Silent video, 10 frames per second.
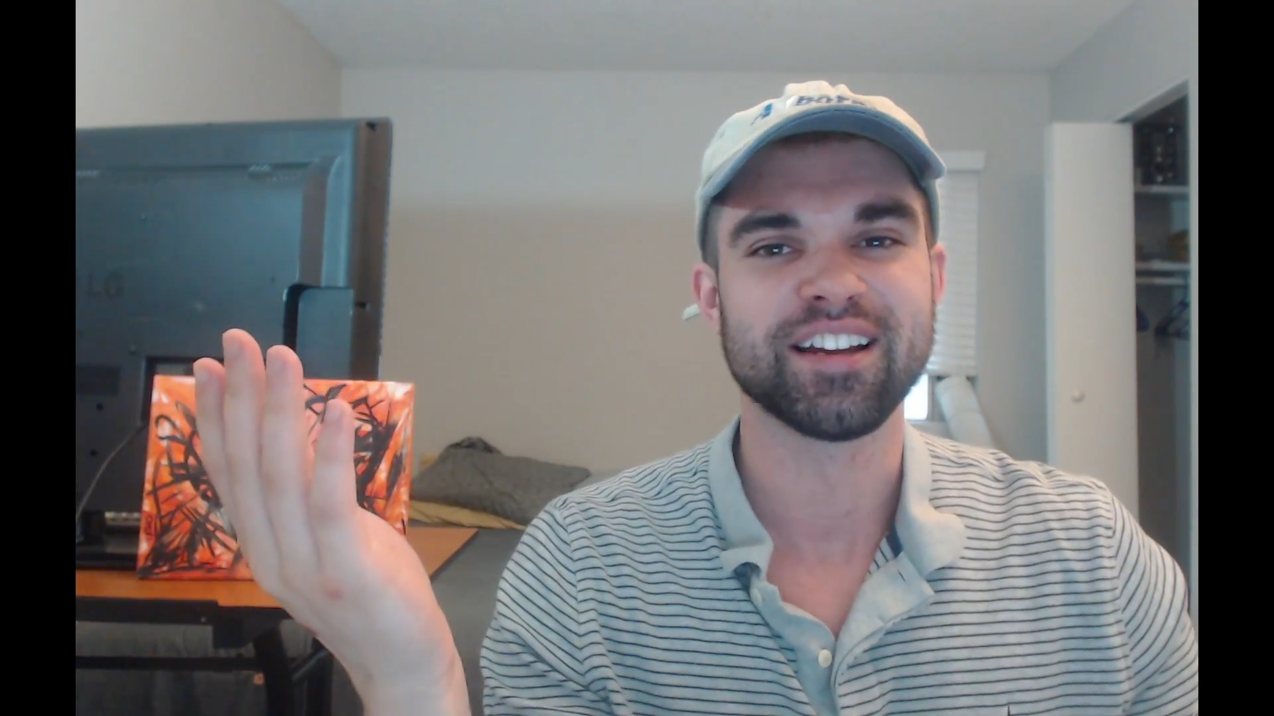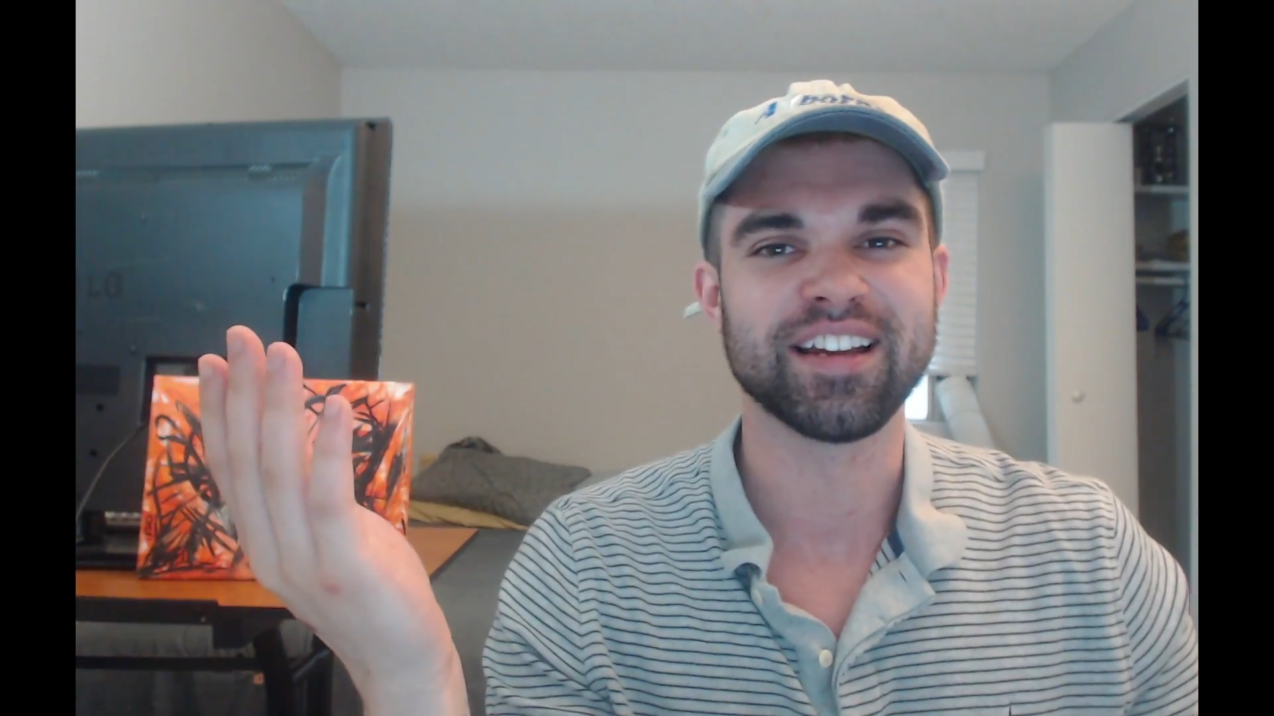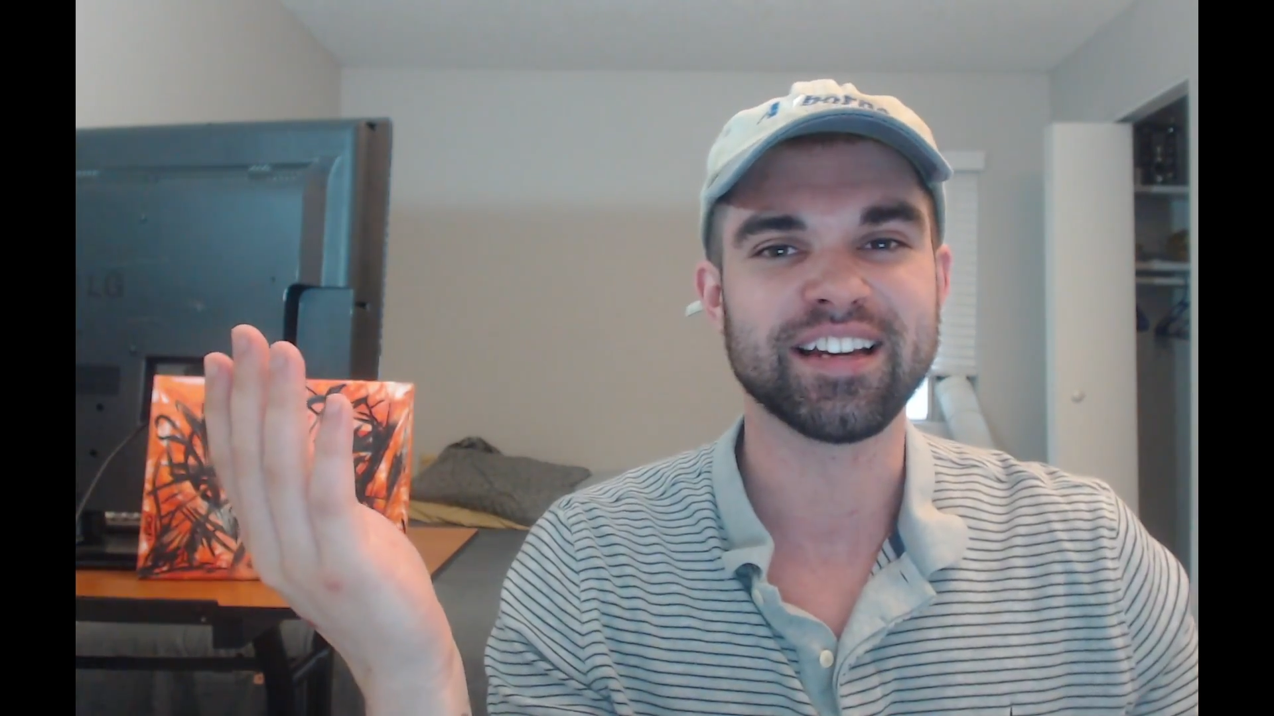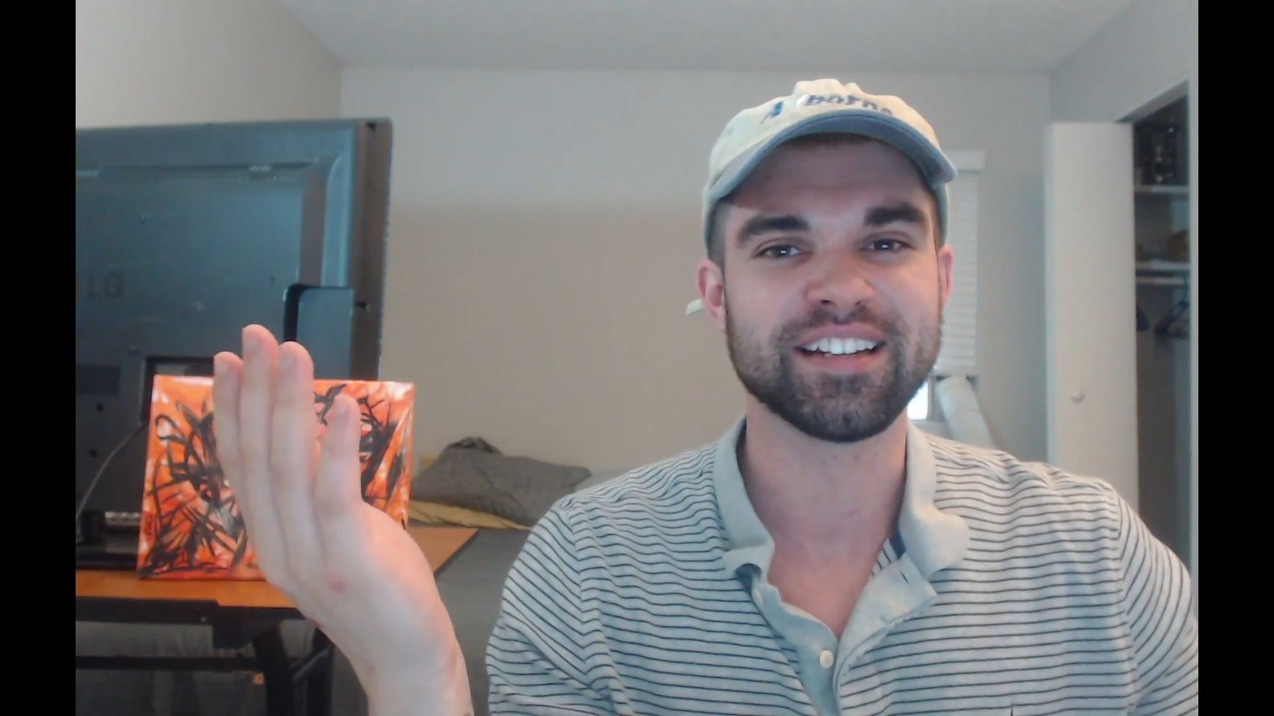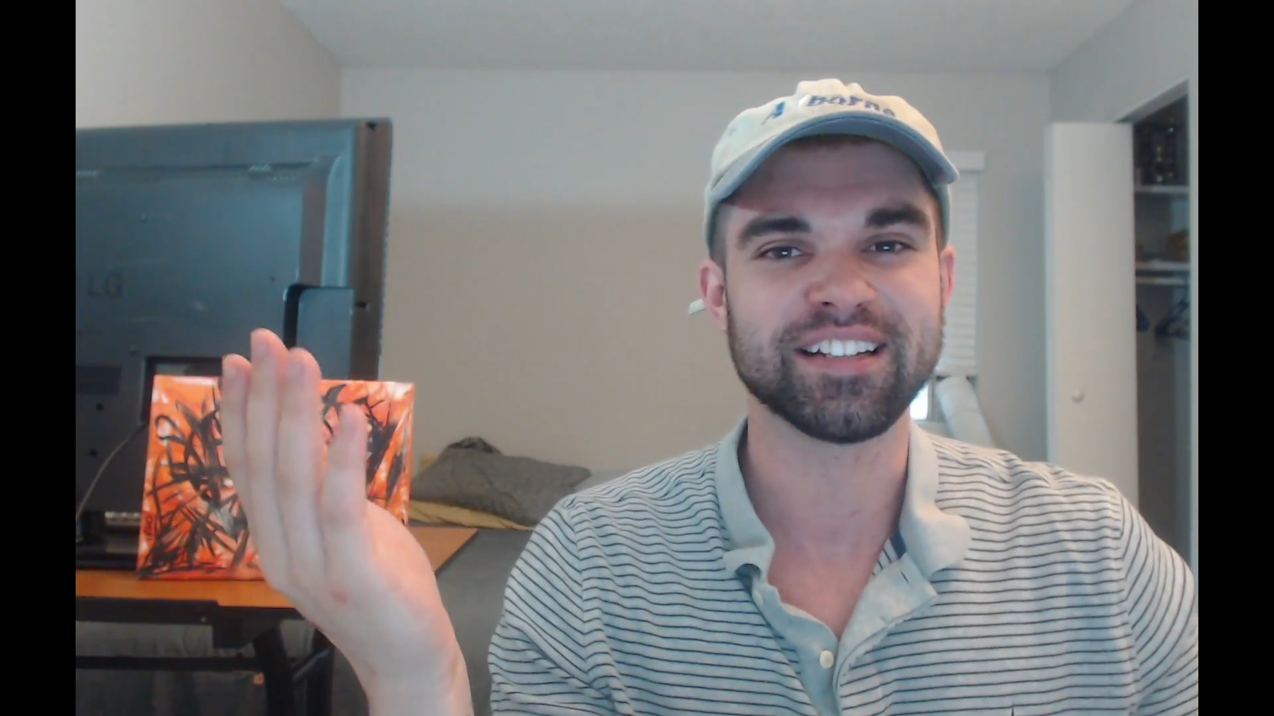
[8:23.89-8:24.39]

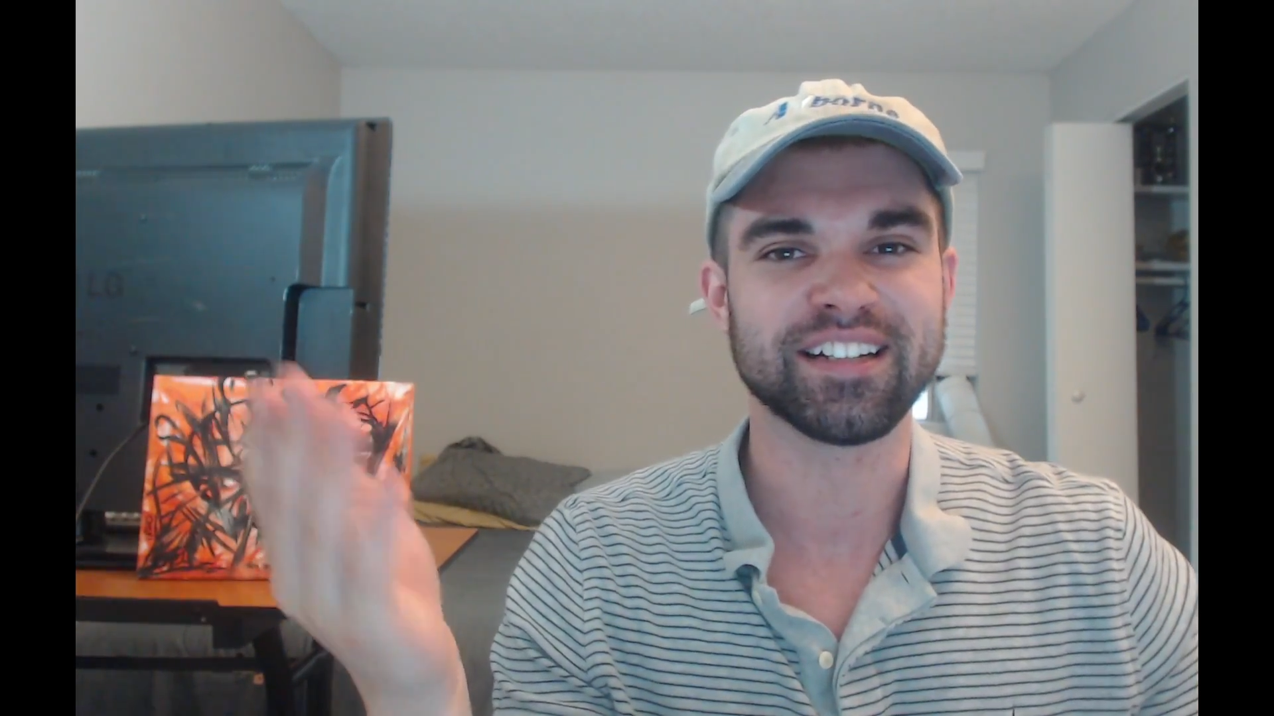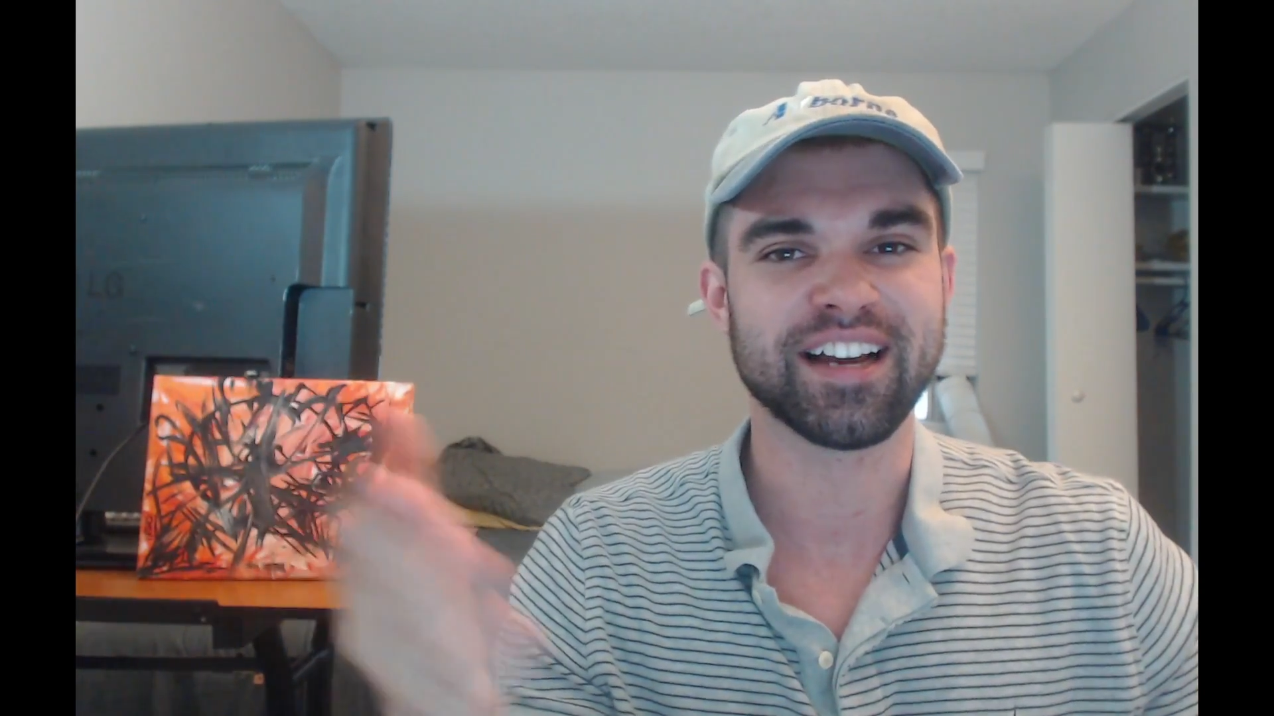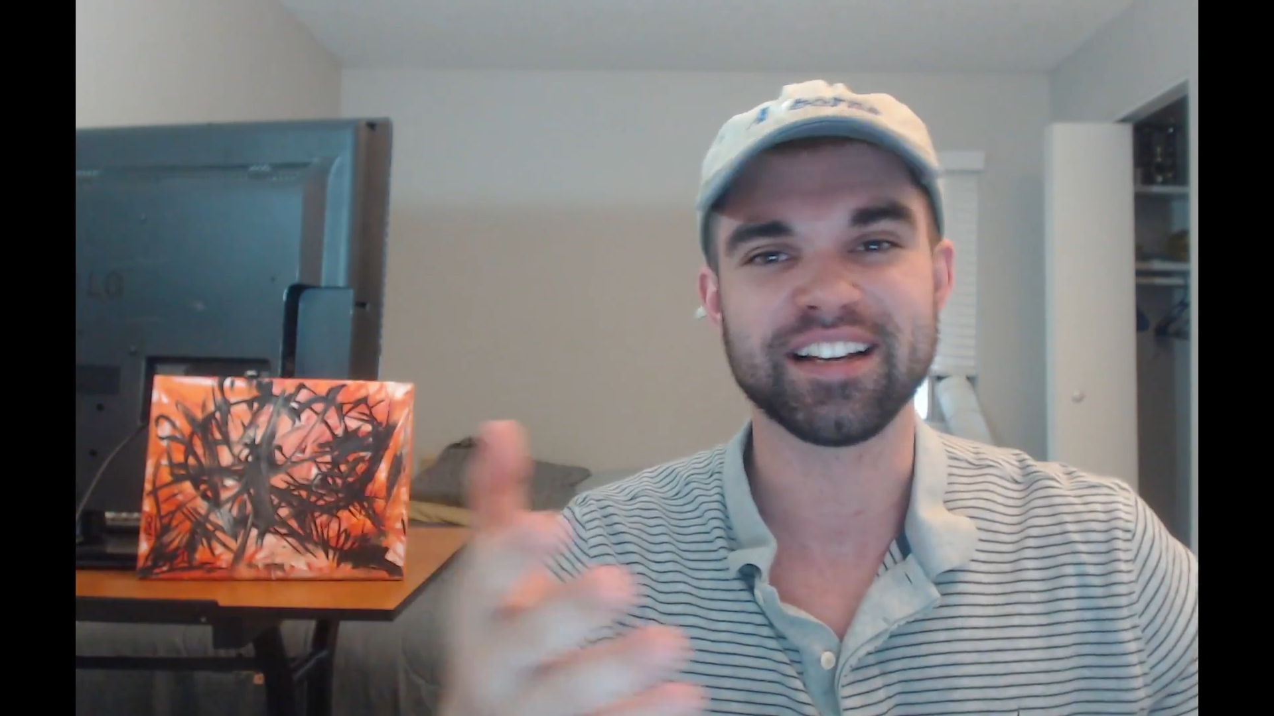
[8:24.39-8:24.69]
And uh,